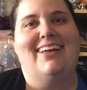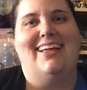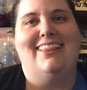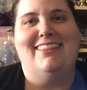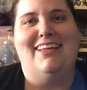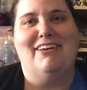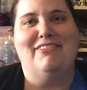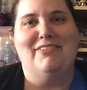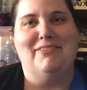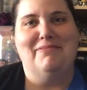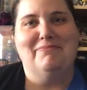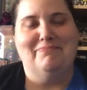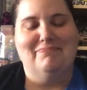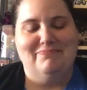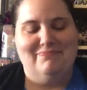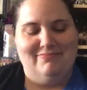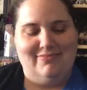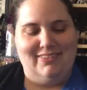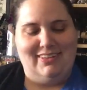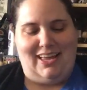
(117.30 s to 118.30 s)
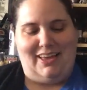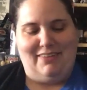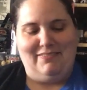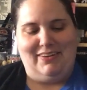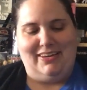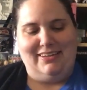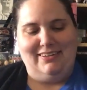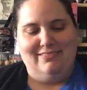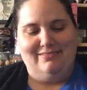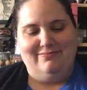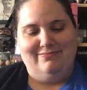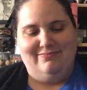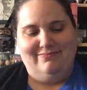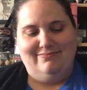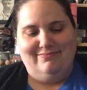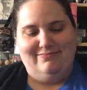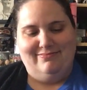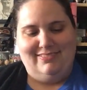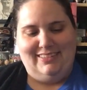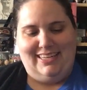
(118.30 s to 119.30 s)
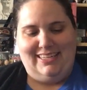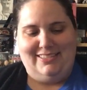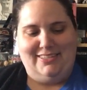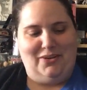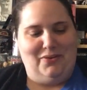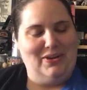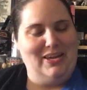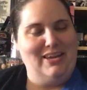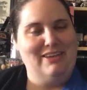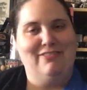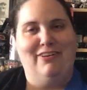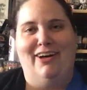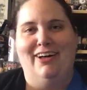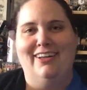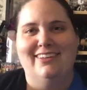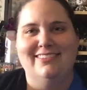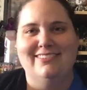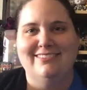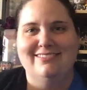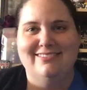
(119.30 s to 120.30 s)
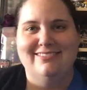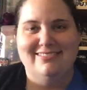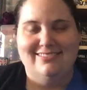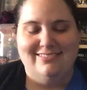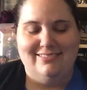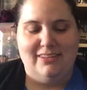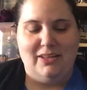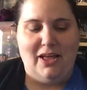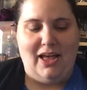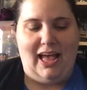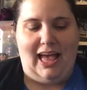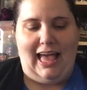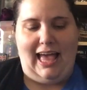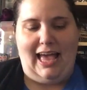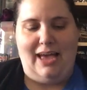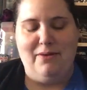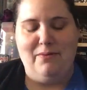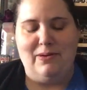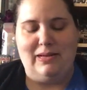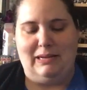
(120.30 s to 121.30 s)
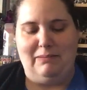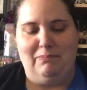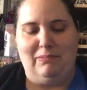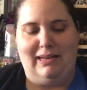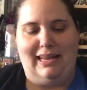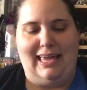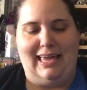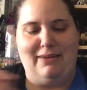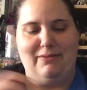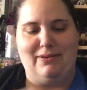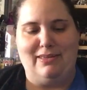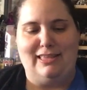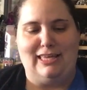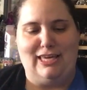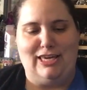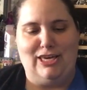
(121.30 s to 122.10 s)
I love him. I mean, he's so evil. I want to play with